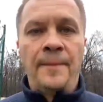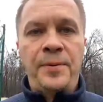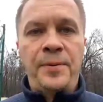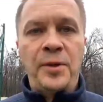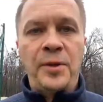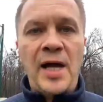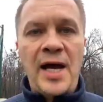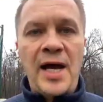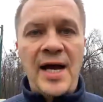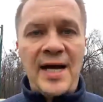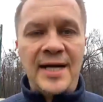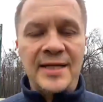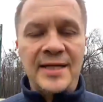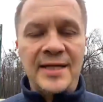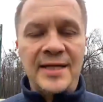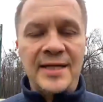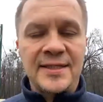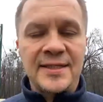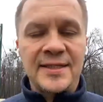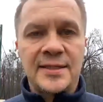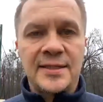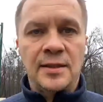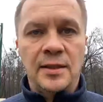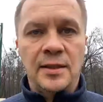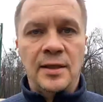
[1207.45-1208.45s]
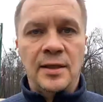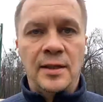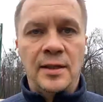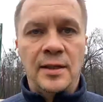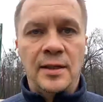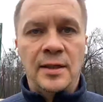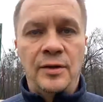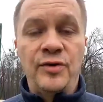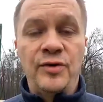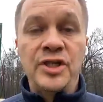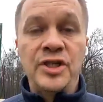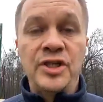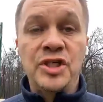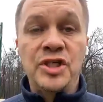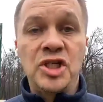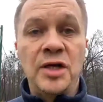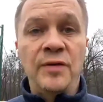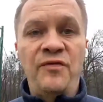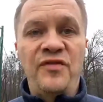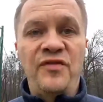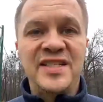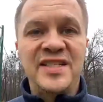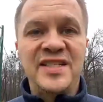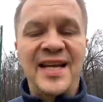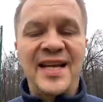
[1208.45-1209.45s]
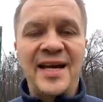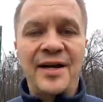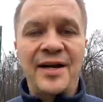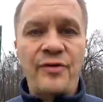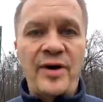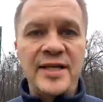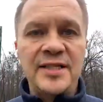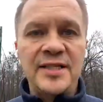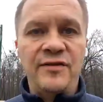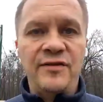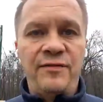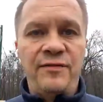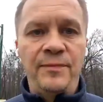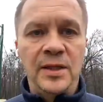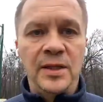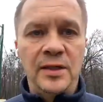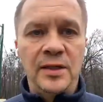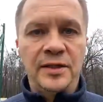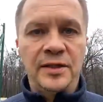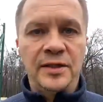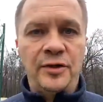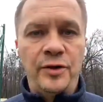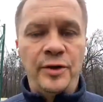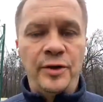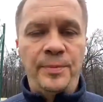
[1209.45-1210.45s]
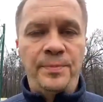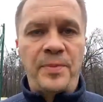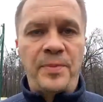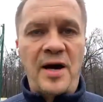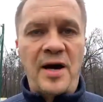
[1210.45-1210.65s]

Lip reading: plus regime with an aggressive military